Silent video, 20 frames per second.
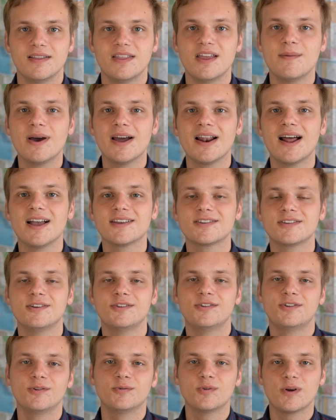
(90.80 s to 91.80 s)
They might ask
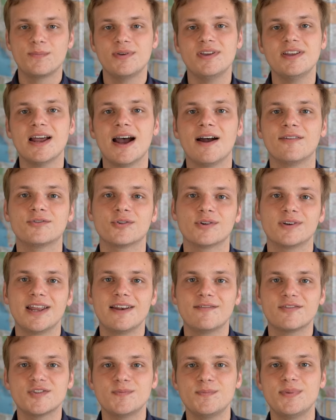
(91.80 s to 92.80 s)
you to repeat after a
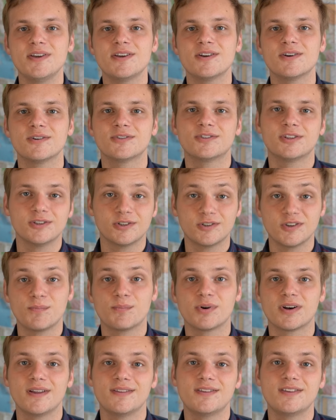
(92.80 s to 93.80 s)
native speaker to learn the
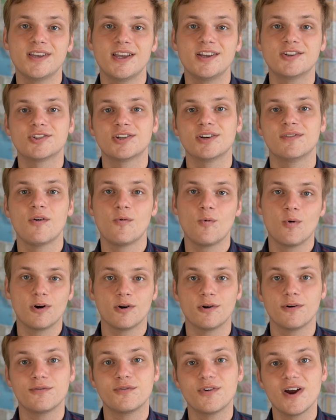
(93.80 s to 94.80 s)
pronunciation of a
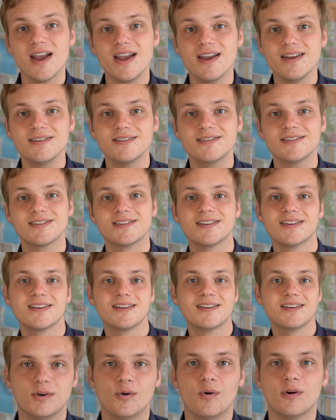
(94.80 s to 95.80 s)
word or phrase,
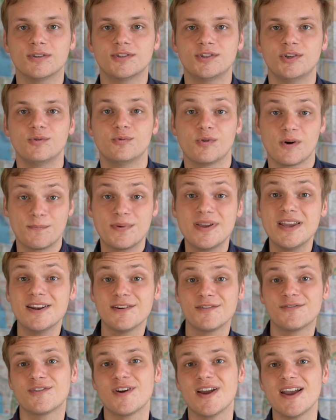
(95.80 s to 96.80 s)
or to repeat
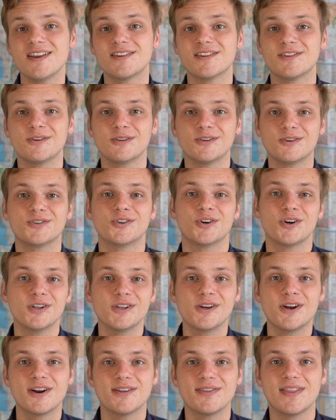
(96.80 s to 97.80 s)
a phrase that you learned
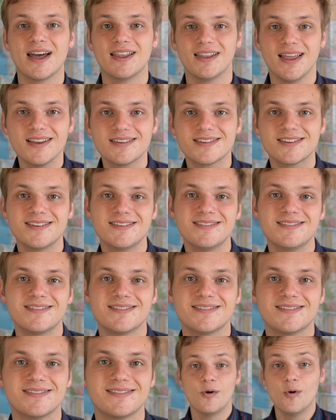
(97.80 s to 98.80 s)
earlier in that lesson,
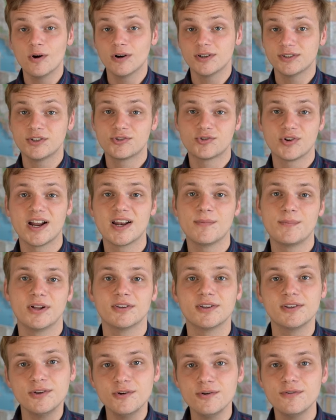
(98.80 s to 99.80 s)
or to try to
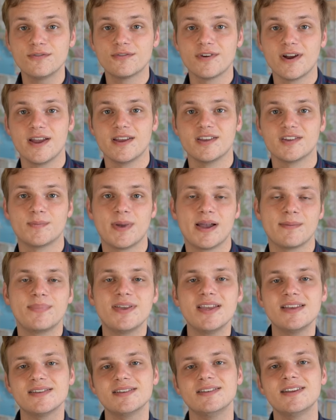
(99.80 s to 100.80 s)
build a new phrase by
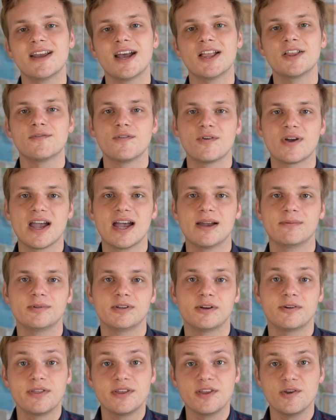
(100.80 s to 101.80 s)
piecing together
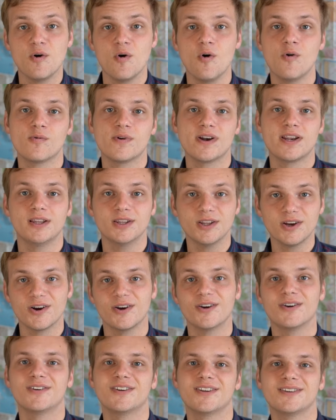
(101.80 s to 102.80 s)
vocabulary that you already
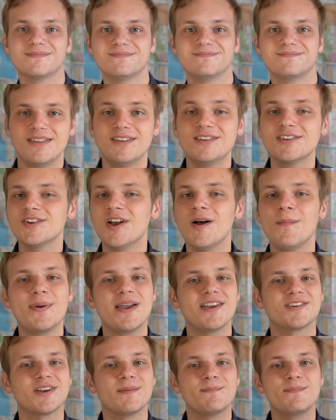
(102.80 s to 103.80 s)
learned. This is all
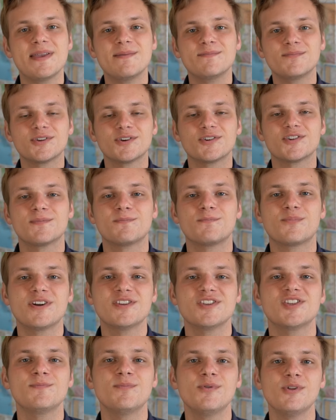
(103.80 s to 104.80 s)
based on Pimsleur's
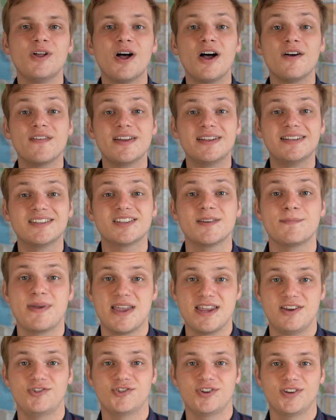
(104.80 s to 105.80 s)
principle of
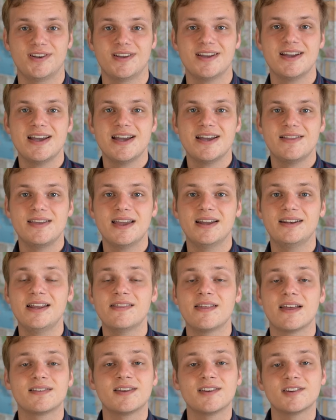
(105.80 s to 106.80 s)
anticipation, the idea
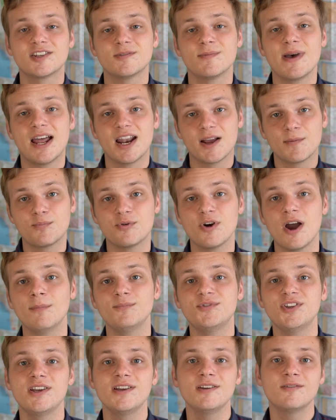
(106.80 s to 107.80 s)
that systematic
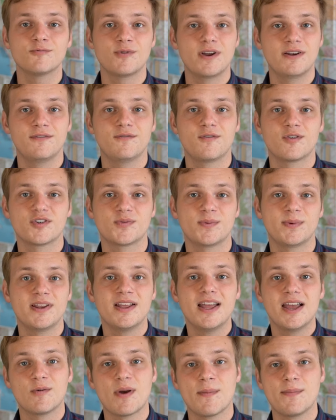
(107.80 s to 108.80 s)
prompting, reinforcement,
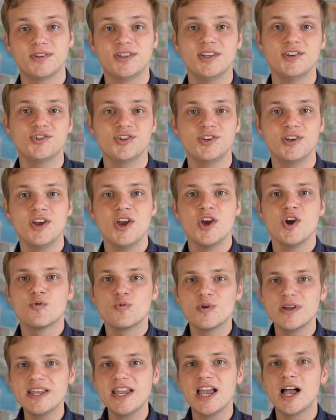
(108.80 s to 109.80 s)
and repetition
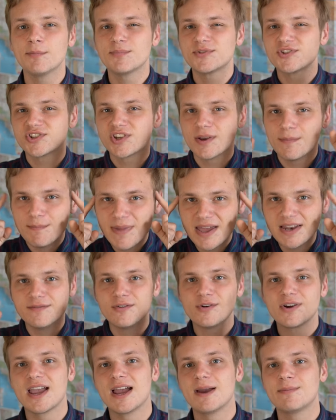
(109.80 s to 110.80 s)
really helps cement
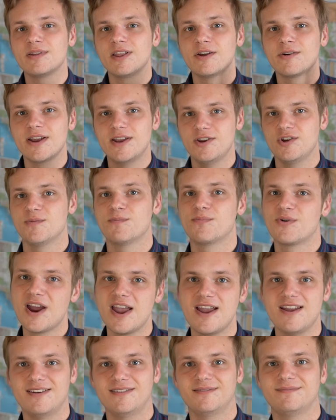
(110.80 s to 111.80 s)
vocabulary in your
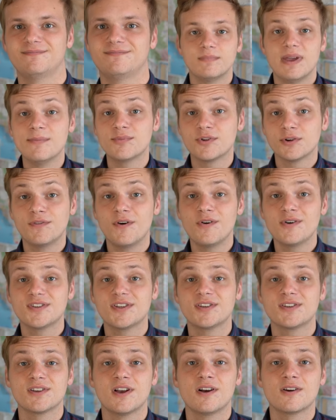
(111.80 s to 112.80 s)
brain. Pimsleur
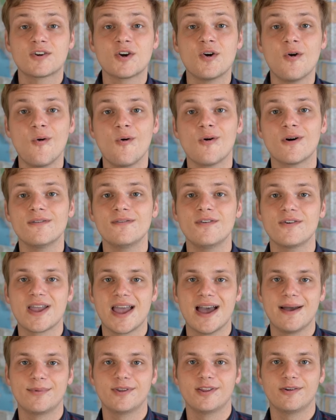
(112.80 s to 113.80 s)
focuses on core
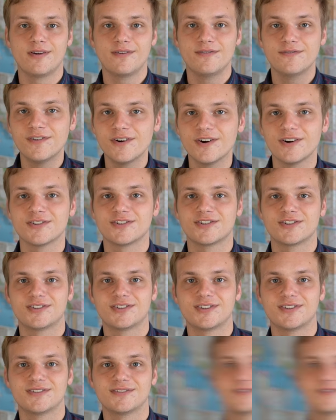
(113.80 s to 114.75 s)
vocabulary first.